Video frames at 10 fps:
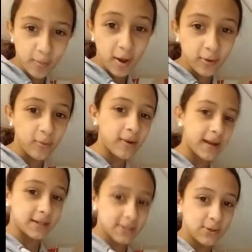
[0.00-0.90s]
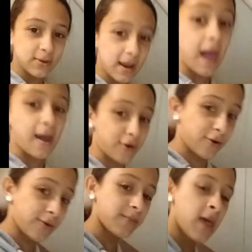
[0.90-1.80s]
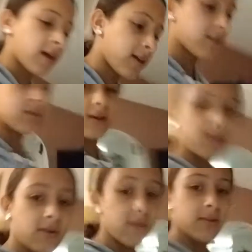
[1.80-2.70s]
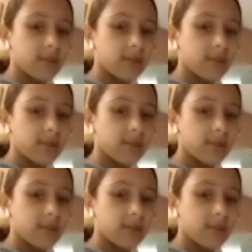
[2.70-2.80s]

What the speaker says: bottle when I shoot it at her. So